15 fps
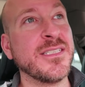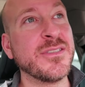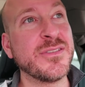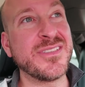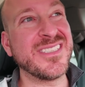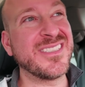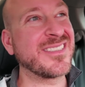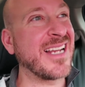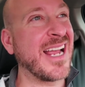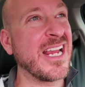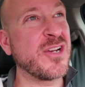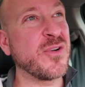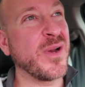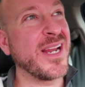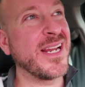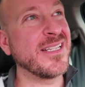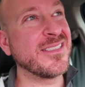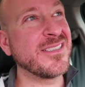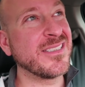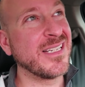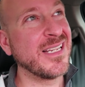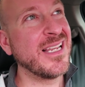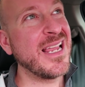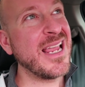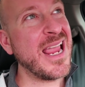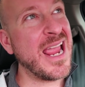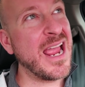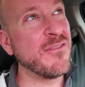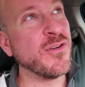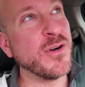You see sky cranes
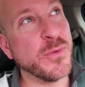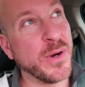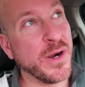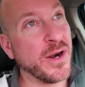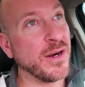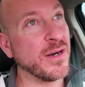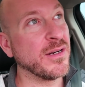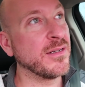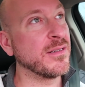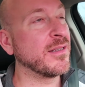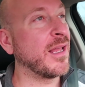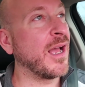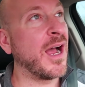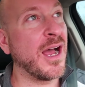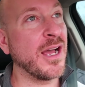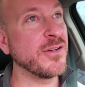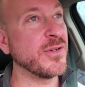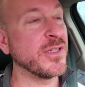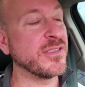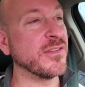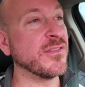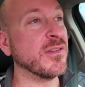everywhere, hundreds